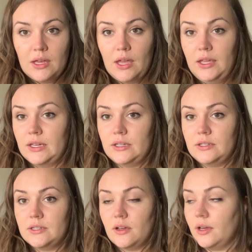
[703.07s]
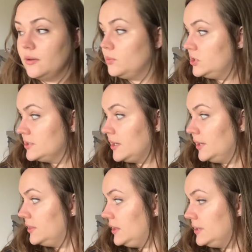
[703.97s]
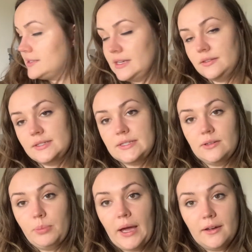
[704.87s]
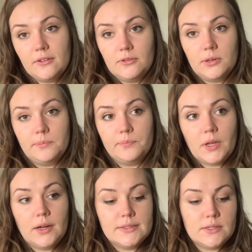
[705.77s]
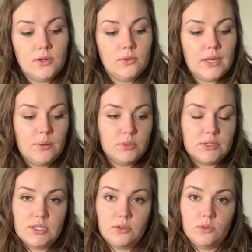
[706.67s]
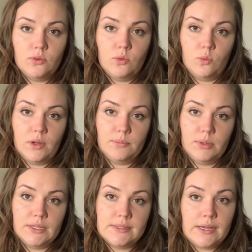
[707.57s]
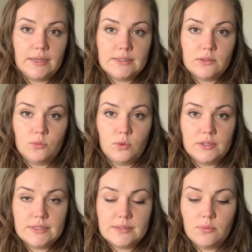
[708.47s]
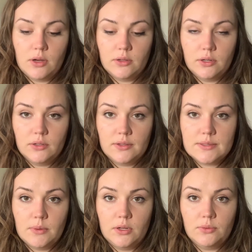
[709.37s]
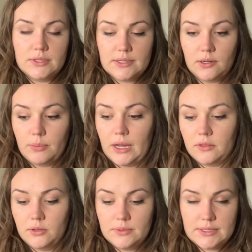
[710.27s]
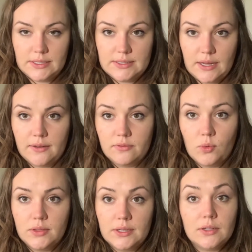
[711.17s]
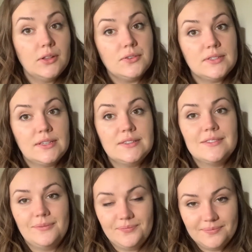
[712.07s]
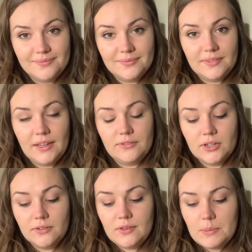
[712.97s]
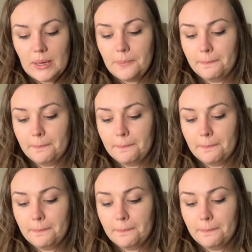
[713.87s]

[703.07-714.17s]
And we just got the stainless steel pack from Costco. It came with 2, 1 big size and 1 smaller. The smaller one's in our bathroom. It's nice to have one that closes if you're a female.